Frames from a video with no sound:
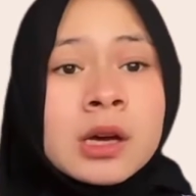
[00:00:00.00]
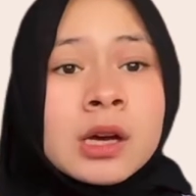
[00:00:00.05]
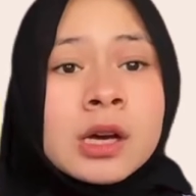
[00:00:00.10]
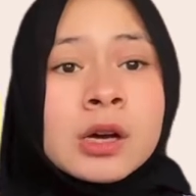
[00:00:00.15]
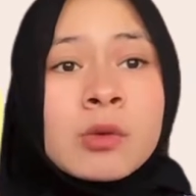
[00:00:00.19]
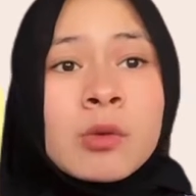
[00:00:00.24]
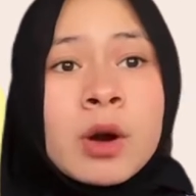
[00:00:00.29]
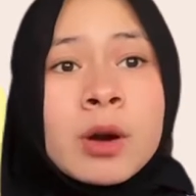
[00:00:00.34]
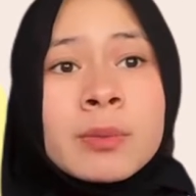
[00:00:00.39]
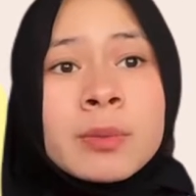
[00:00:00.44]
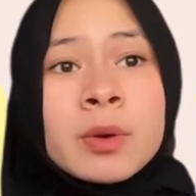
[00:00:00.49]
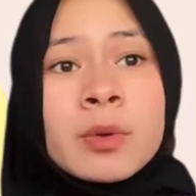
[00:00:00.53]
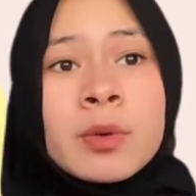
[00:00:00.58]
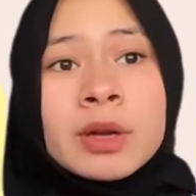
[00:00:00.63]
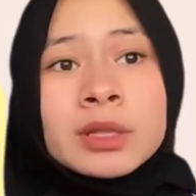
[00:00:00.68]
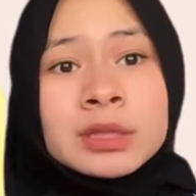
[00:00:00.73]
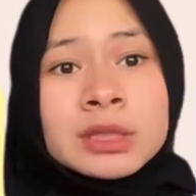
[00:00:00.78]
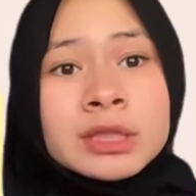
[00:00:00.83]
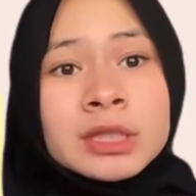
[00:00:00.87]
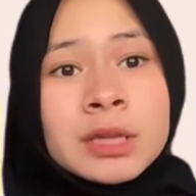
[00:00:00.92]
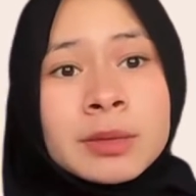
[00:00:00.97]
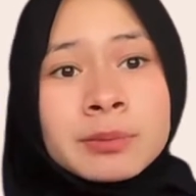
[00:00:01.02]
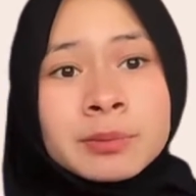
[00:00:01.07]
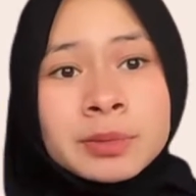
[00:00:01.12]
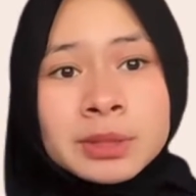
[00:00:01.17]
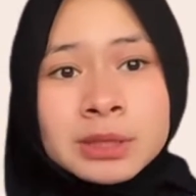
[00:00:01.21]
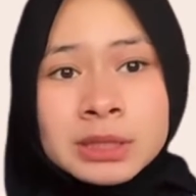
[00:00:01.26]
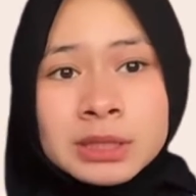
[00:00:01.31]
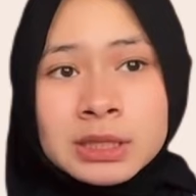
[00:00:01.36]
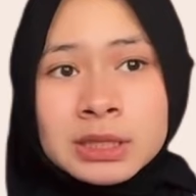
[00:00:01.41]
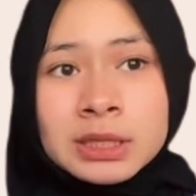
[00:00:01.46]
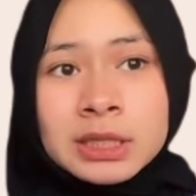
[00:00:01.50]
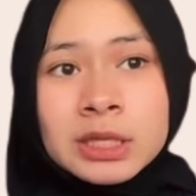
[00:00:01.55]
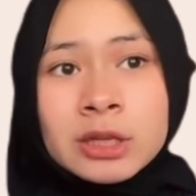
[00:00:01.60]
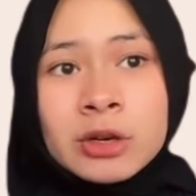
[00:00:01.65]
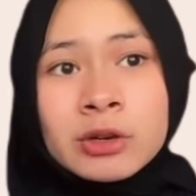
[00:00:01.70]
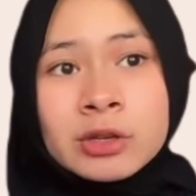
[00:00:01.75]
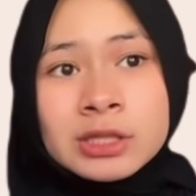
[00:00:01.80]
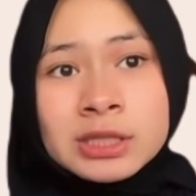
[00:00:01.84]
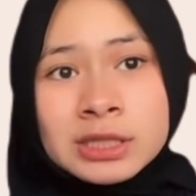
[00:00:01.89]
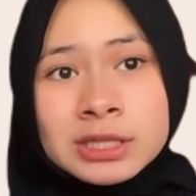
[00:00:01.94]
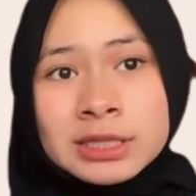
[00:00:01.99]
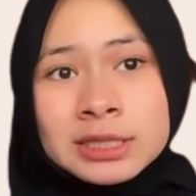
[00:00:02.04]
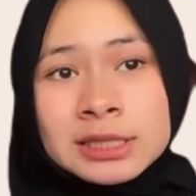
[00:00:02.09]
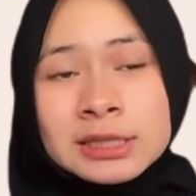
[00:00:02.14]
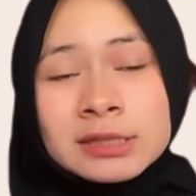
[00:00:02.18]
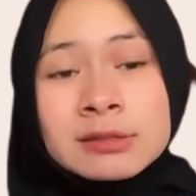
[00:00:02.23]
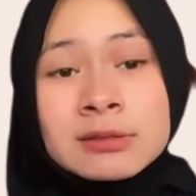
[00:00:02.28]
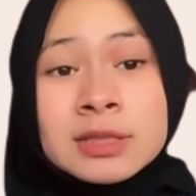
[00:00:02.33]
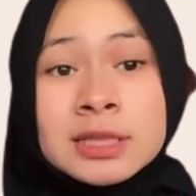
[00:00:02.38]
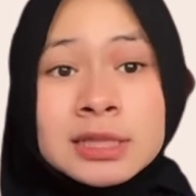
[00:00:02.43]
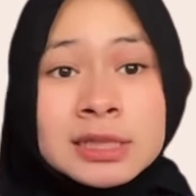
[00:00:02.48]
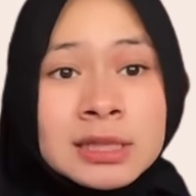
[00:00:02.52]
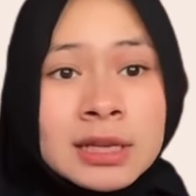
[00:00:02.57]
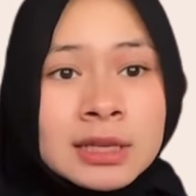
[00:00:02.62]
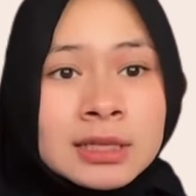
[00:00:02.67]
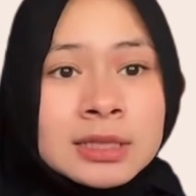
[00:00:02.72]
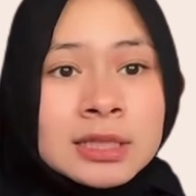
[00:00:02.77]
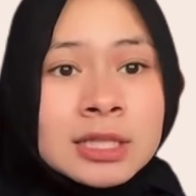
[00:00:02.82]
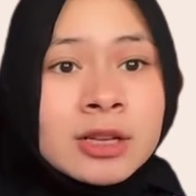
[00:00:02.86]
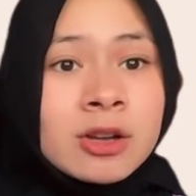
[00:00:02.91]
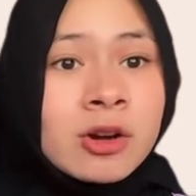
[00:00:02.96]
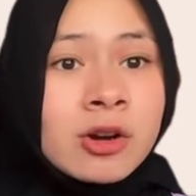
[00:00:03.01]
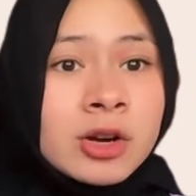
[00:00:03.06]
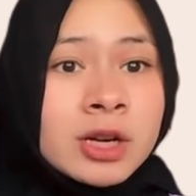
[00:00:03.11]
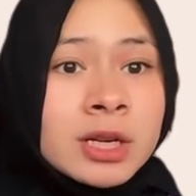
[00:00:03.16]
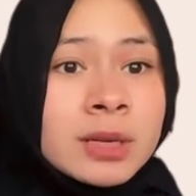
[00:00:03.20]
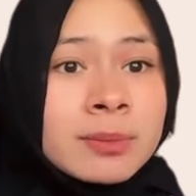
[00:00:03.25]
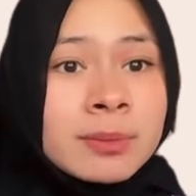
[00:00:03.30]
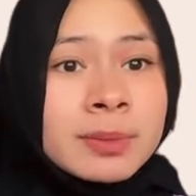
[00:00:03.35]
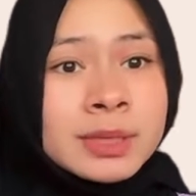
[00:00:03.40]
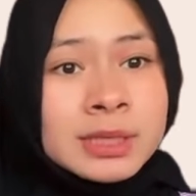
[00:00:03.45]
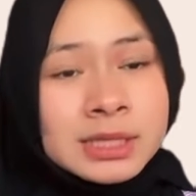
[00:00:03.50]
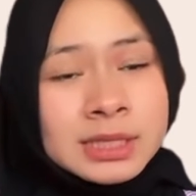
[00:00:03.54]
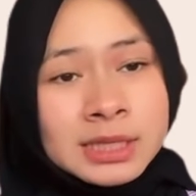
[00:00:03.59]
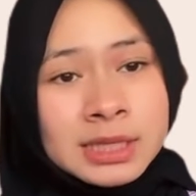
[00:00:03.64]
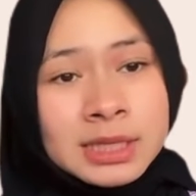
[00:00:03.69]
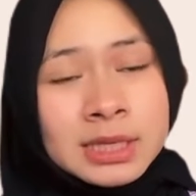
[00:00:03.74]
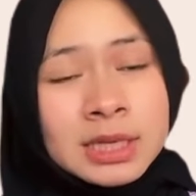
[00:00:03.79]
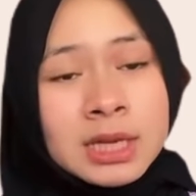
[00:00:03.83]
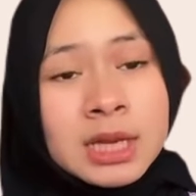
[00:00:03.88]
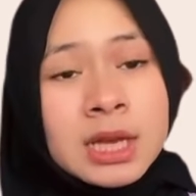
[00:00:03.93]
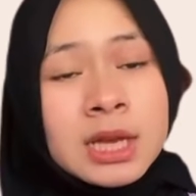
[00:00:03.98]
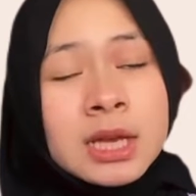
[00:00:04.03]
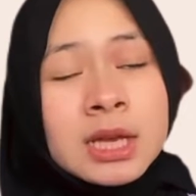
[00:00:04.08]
A warmer water temperature in oceans result in coral bleaching